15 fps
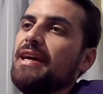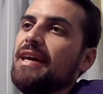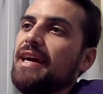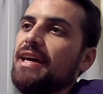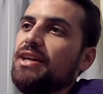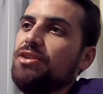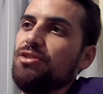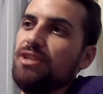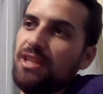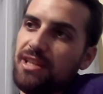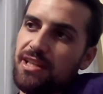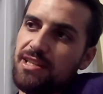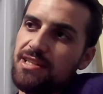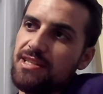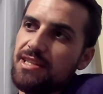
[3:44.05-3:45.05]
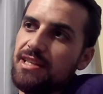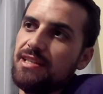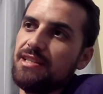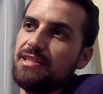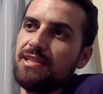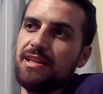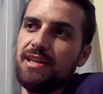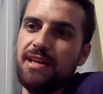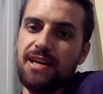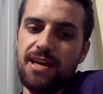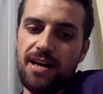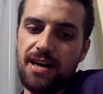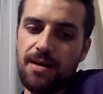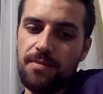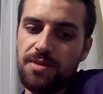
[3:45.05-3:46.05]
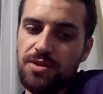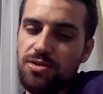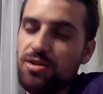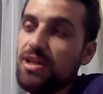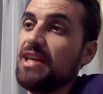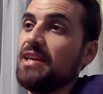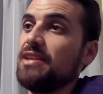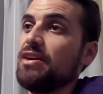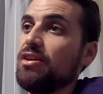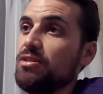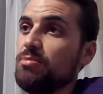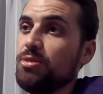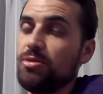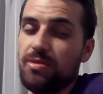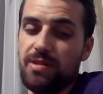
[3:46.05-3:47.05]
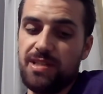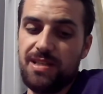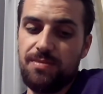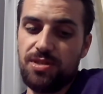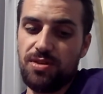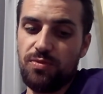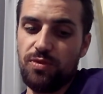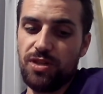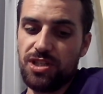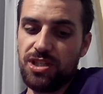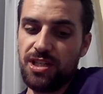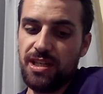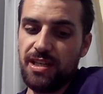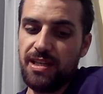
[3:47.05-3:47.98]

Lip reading: and you need a consent, then you can get the owner builder exemption, which